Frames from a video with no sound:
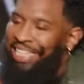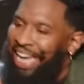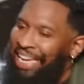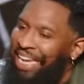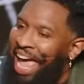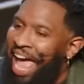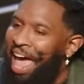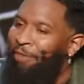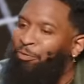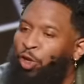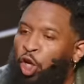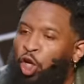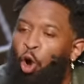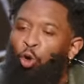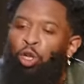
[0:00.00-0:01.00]
didn't have
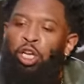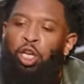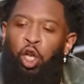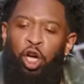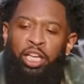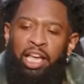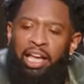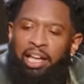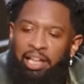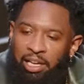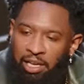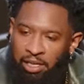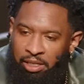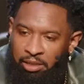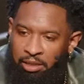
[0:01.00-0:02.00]
to go looking.
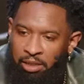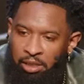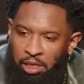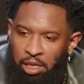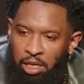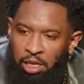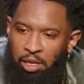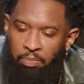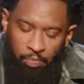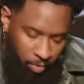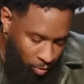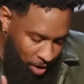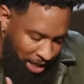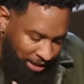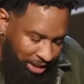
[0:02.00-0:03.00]

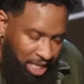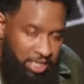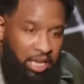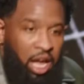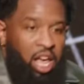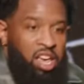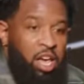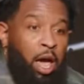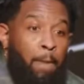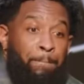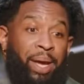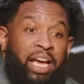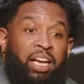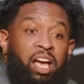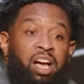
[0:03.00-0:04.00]
Watch this.
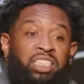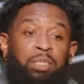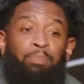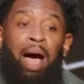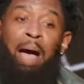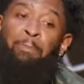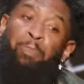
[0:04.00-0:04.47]
Because my